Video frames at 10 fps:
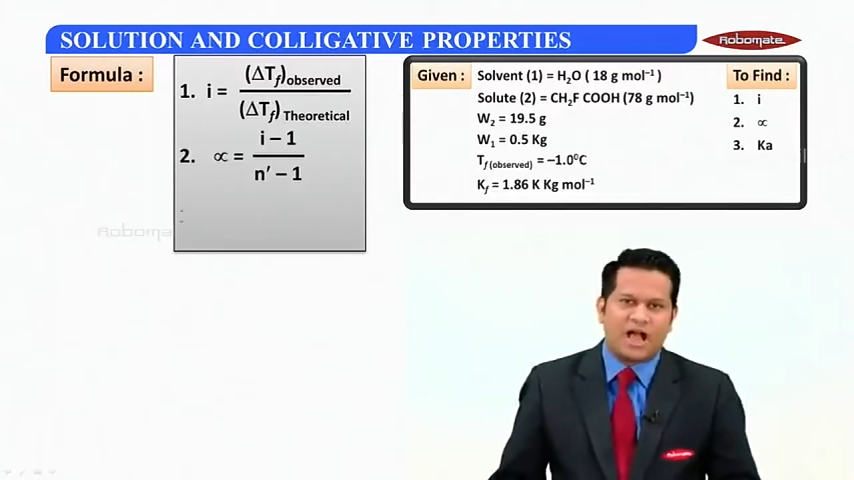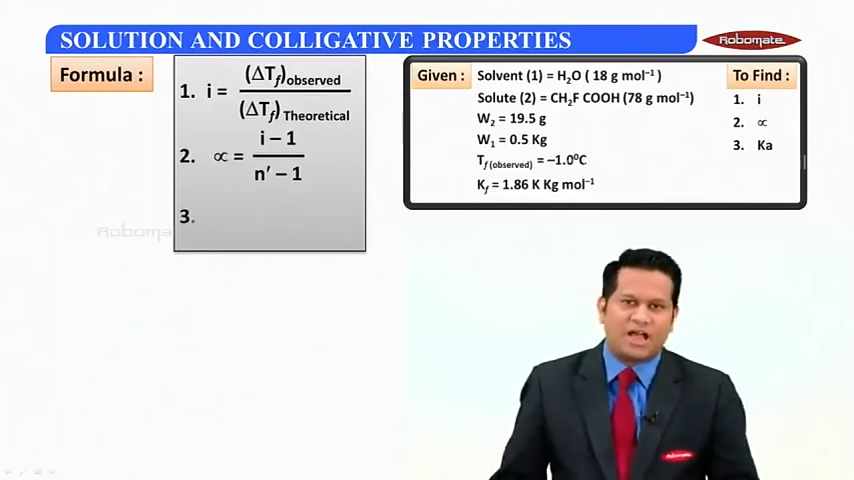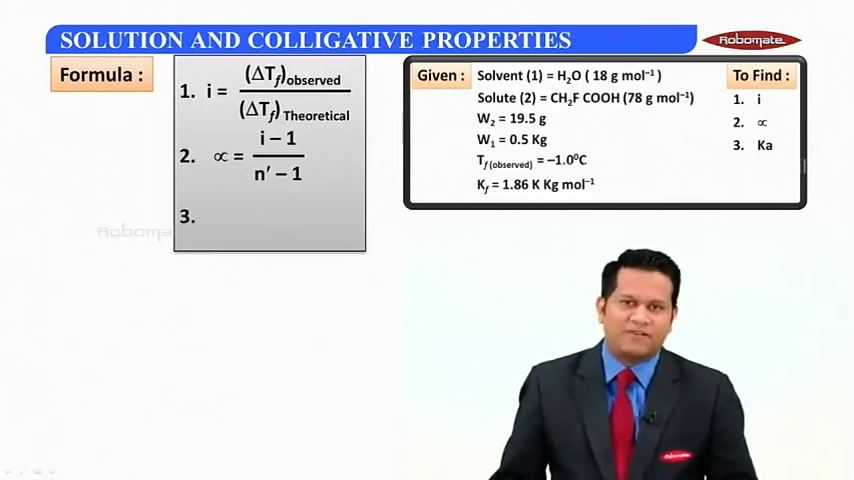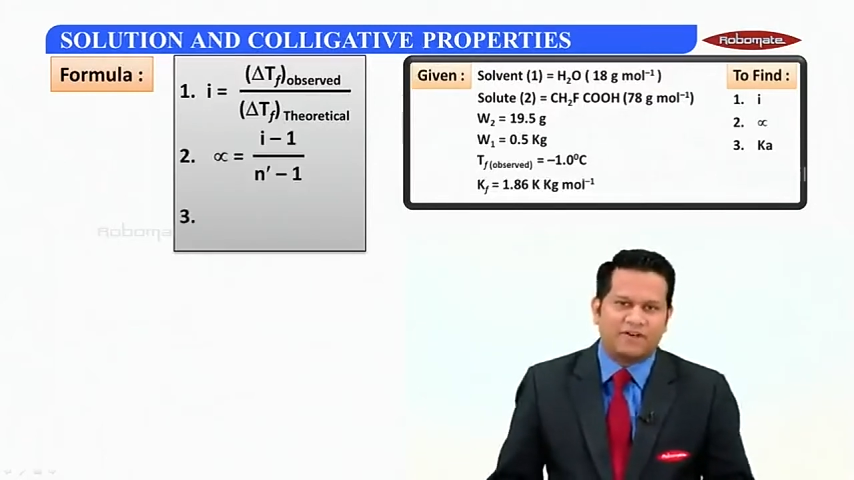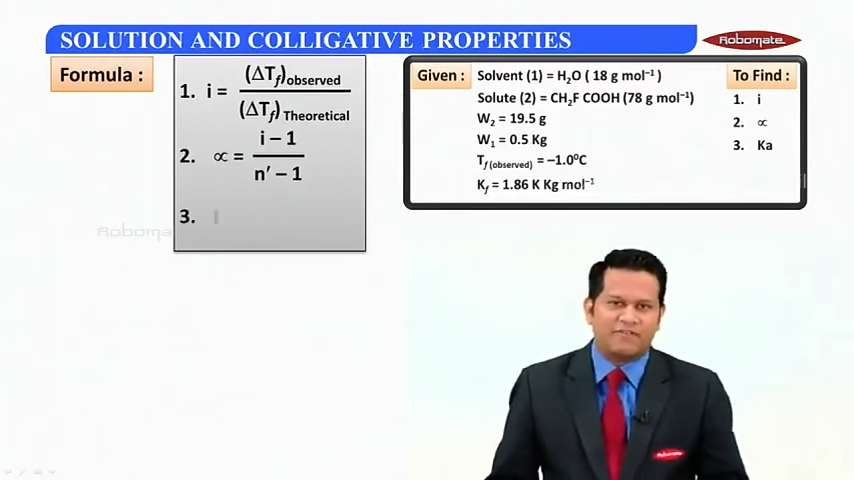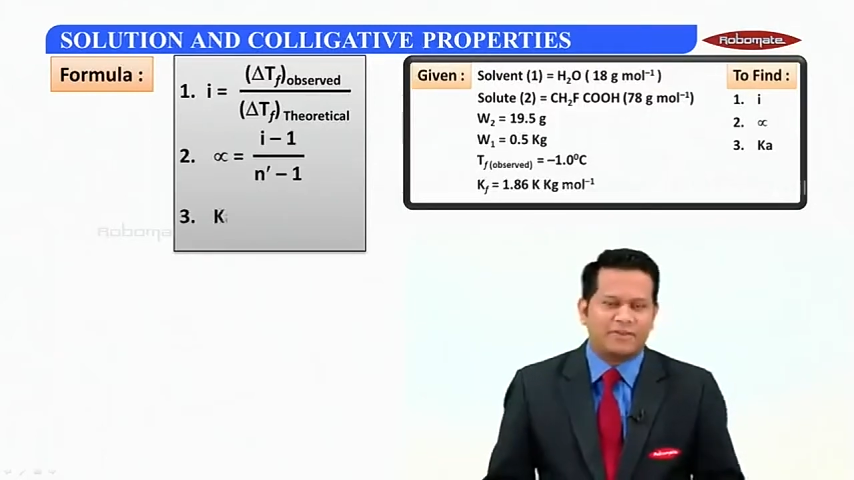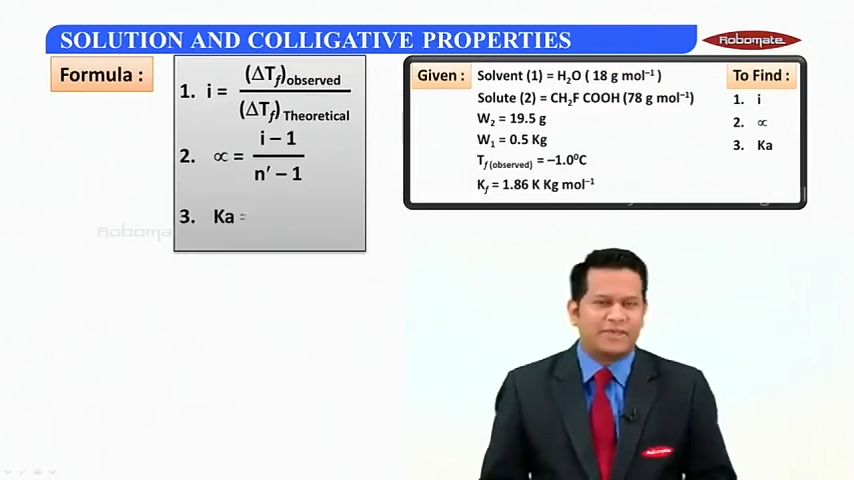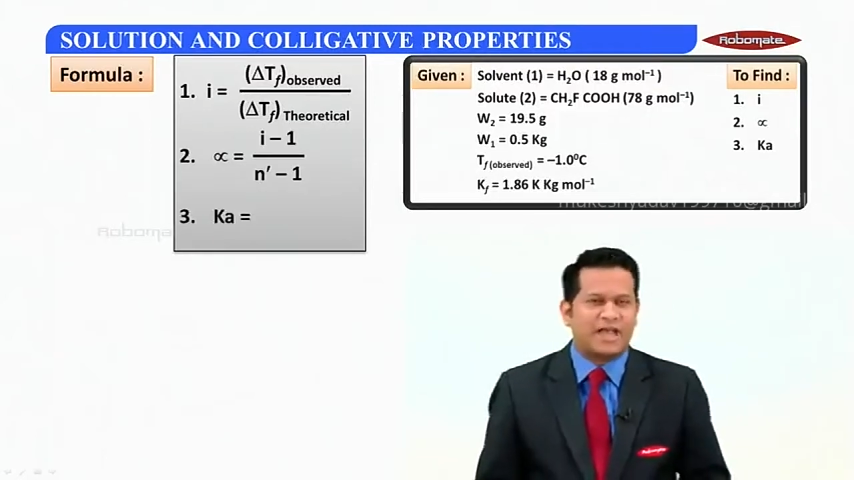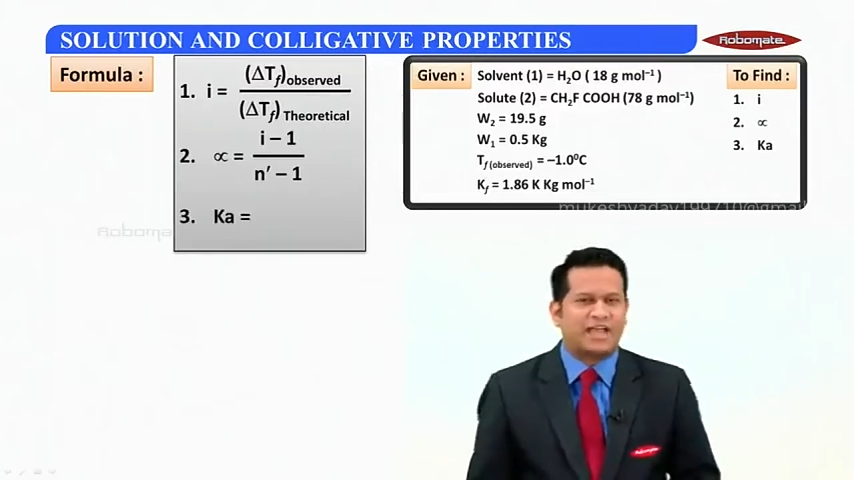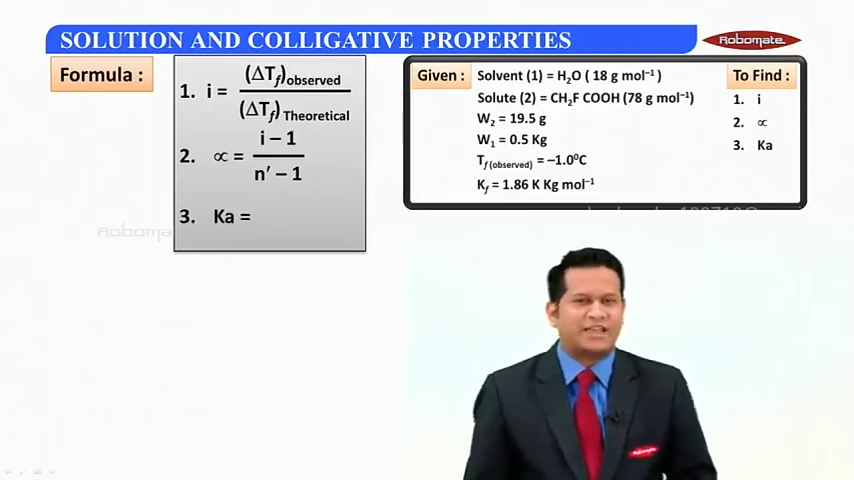Alpha will
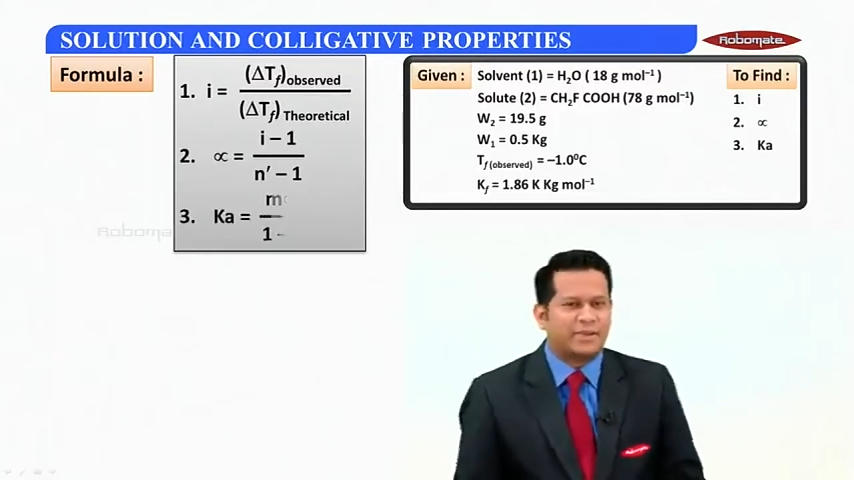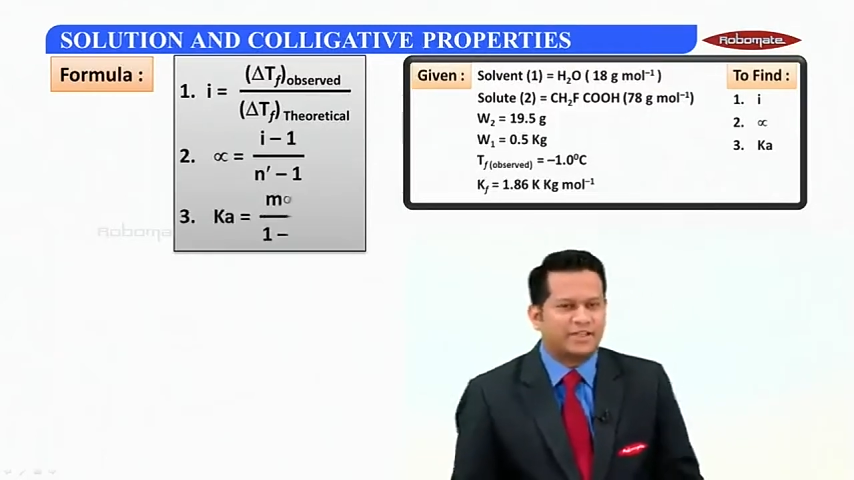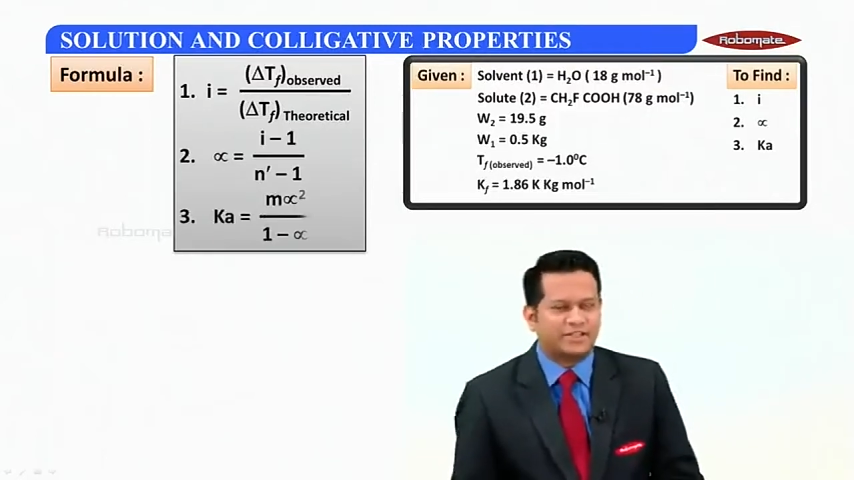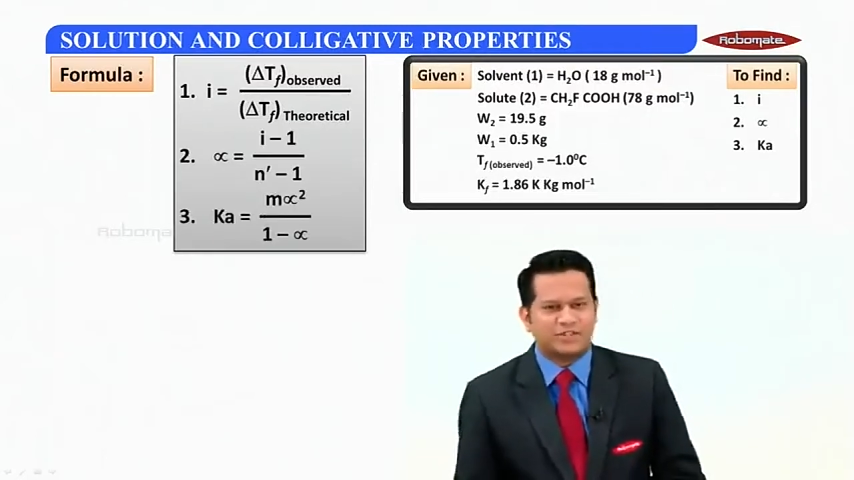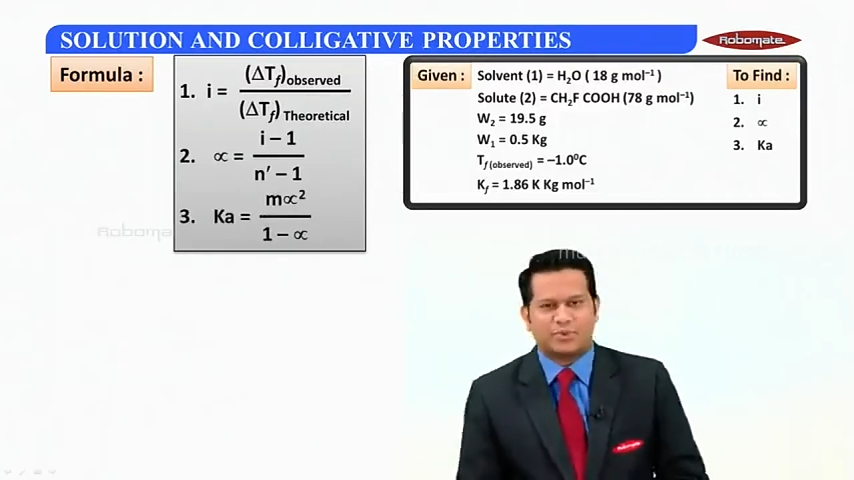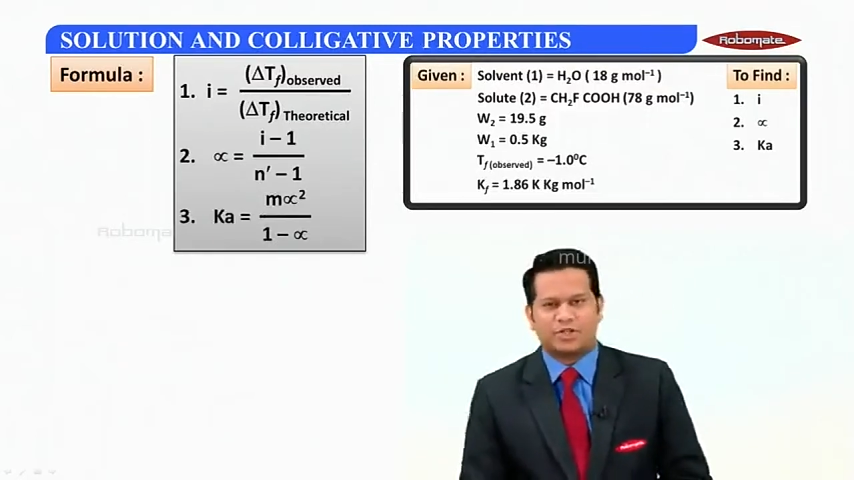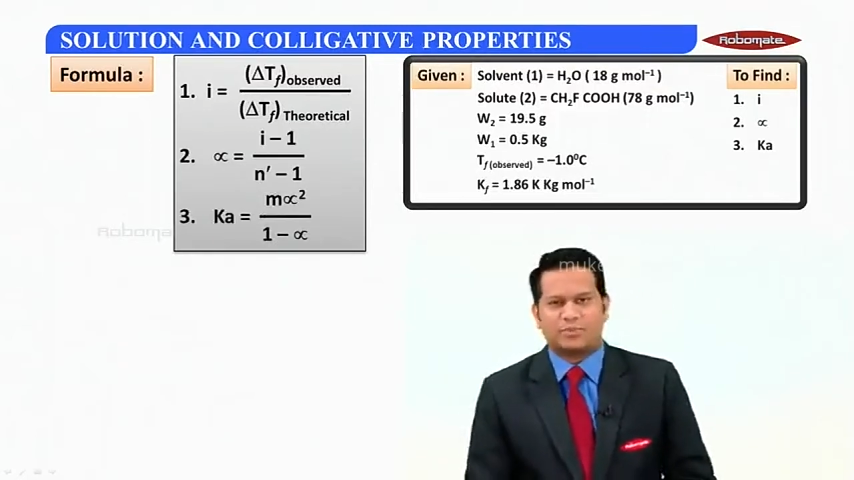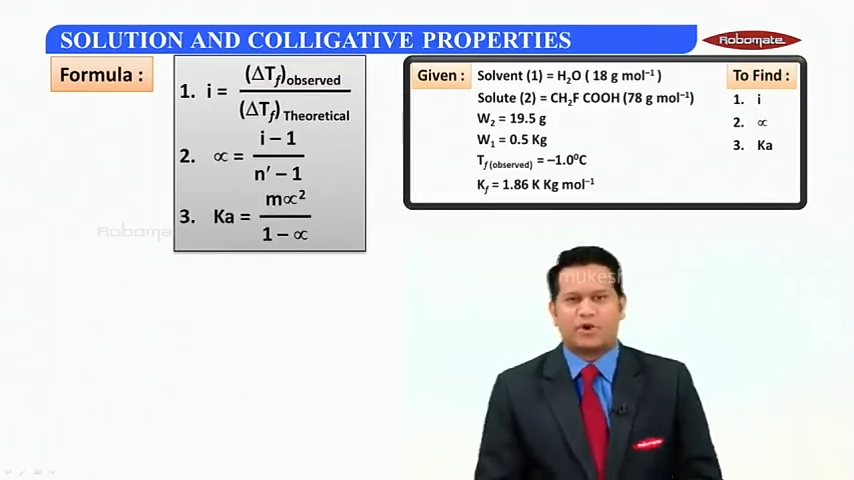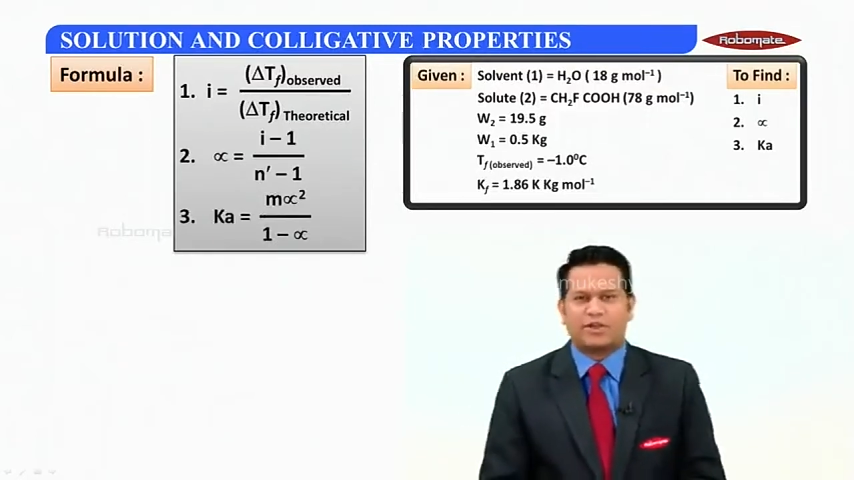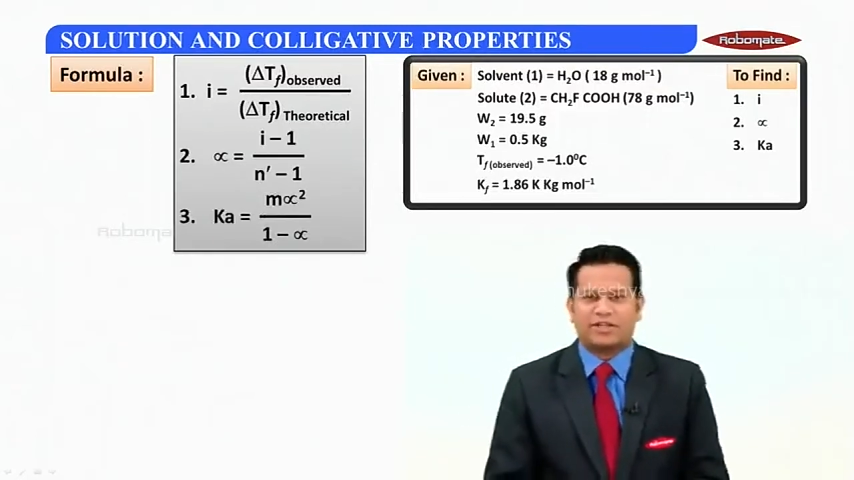be I minus 1
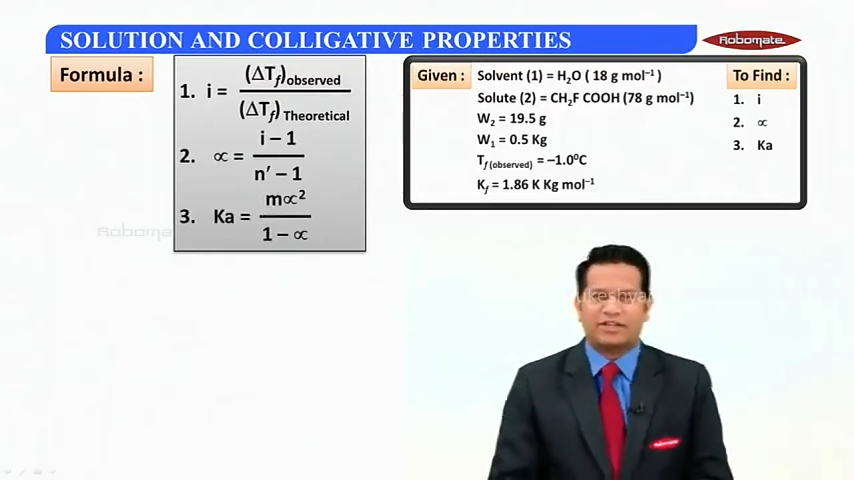upon